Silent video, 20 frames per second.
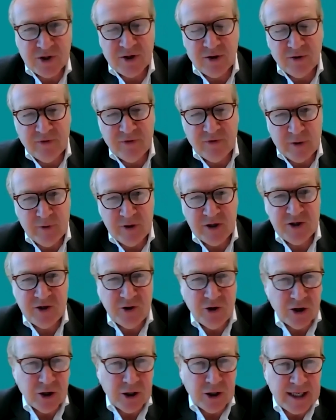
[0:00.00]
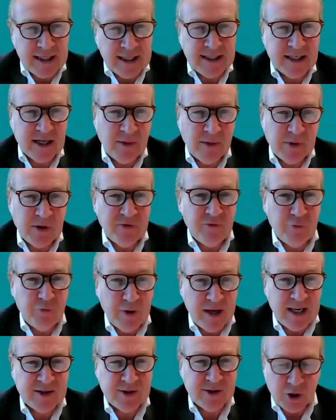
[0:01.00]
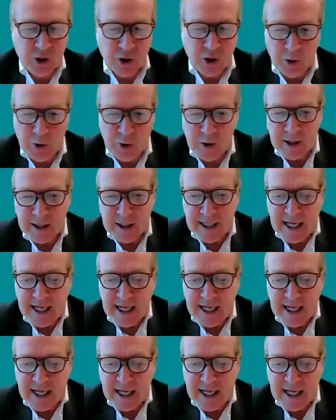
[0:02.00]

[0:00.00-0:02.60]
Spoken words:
Confederation organized a couple of weeks ago.